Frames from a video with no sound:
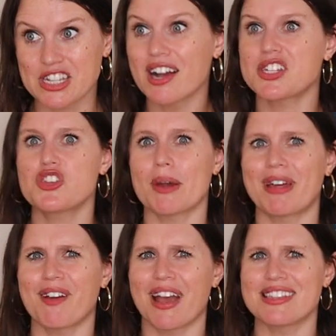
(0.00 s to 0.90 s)
Top 2
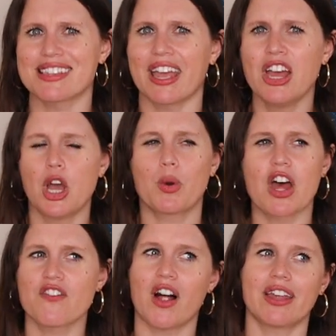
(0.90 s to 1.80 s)
Gemini rising
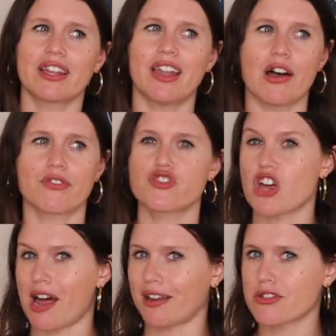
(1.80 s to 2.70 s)
without falling in love
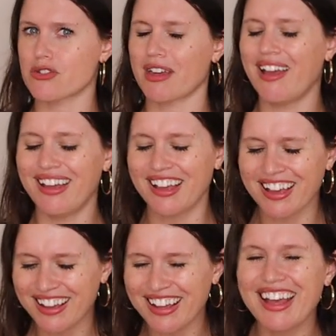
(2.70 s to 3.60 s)
challenge.
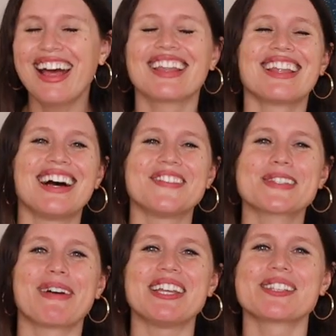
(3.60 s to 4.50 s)

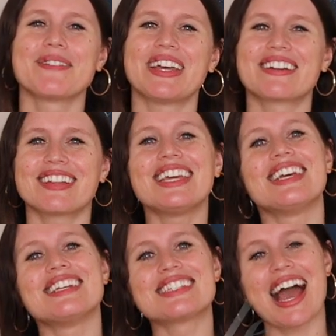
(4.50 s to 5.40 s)
Loves, my Instagram handle
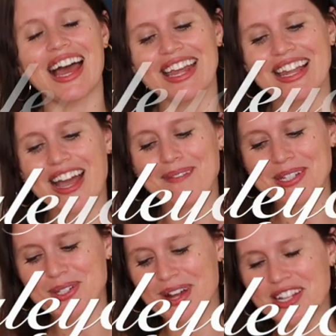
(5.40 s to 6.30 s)
is
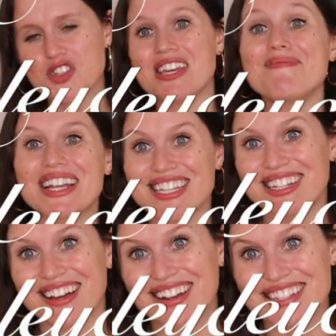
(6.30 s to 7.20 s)
@HaleyCometAstrology. My
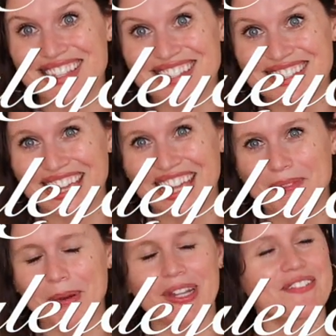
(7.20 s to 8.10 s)
TikTok is the
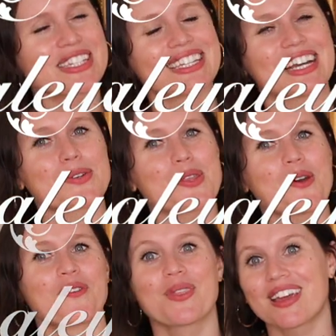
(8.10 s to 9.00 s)
same. I would love to connect with
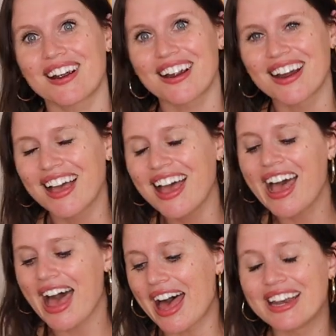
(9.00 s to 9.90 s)
you over there.
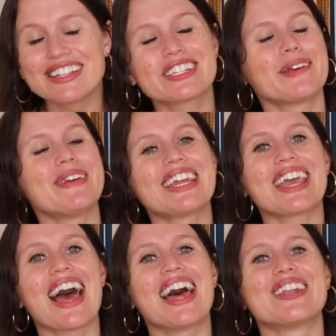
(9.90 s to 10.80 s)
And until we meet
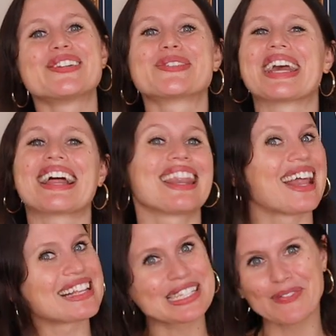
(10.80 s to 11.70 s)
again, drink
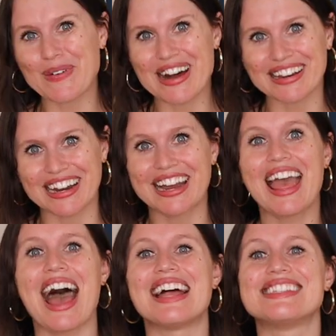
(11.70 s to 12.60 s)
lots of water
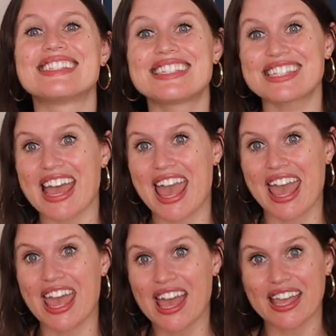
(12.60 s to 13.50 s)
and
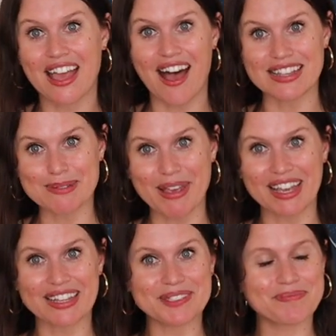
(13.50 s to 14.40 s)
stay cosmic.